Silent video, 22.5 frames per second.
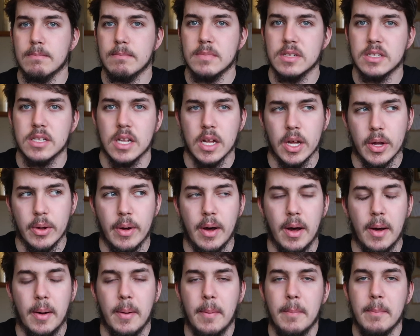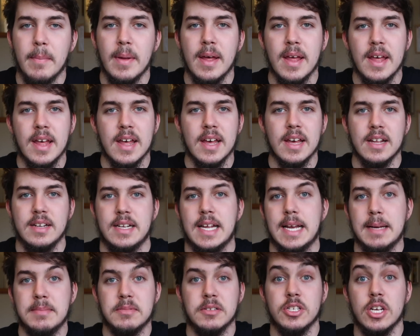So um,
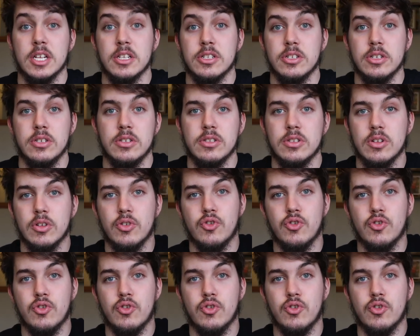name suggestions,